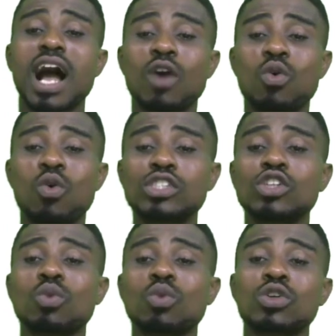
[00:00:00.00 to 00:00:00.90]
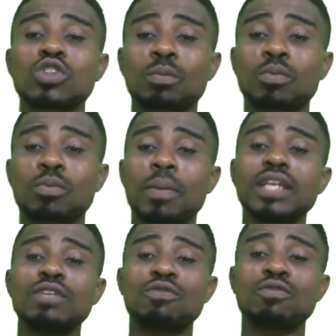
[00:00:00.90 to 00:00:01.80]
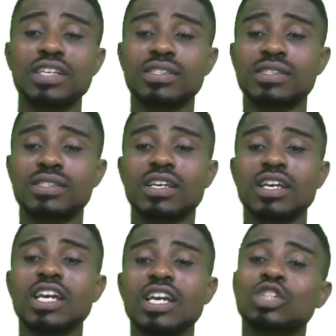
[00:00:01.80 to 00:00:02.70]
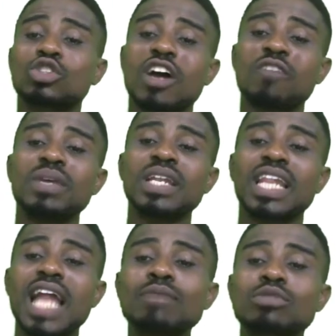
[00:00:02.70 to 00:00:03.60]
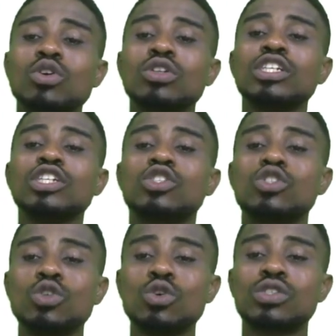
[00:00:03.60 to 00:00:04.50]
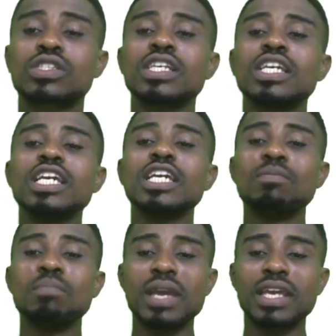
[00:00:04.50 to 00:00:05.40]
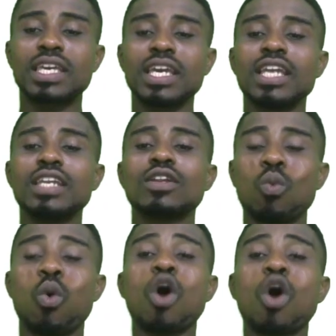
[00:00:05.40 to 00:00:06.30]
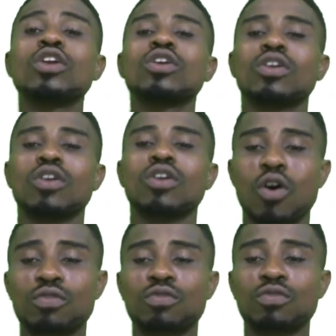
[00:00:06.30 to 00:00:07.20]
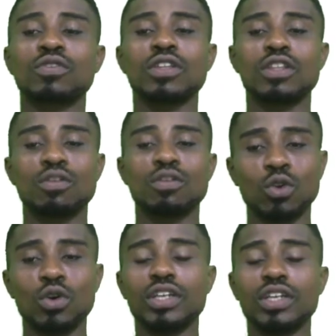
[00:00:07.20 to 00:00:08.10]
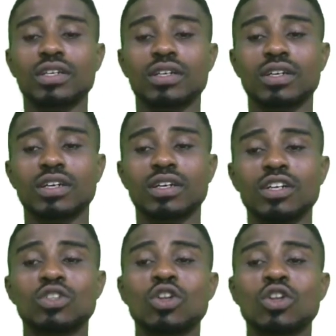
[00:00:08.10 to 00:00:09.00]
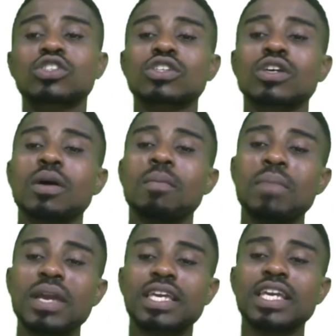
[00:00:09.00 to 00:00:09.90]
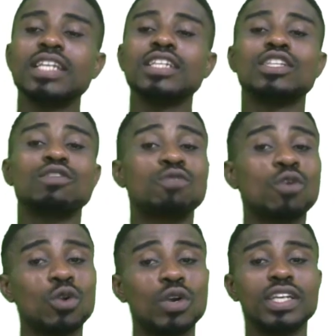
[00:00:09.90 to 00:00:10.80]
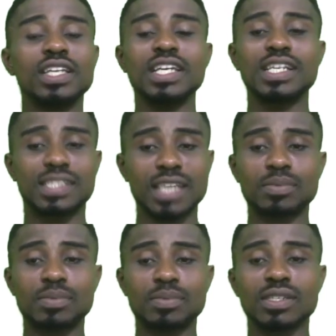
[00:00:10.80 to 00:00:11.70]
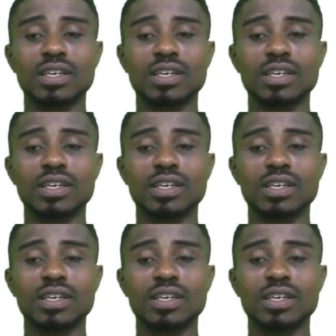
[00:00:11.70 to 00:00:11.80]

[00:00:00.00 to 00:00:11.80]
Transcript: our question was not properly phrased. It should have been limestone is used in making one of the following, not making the following, except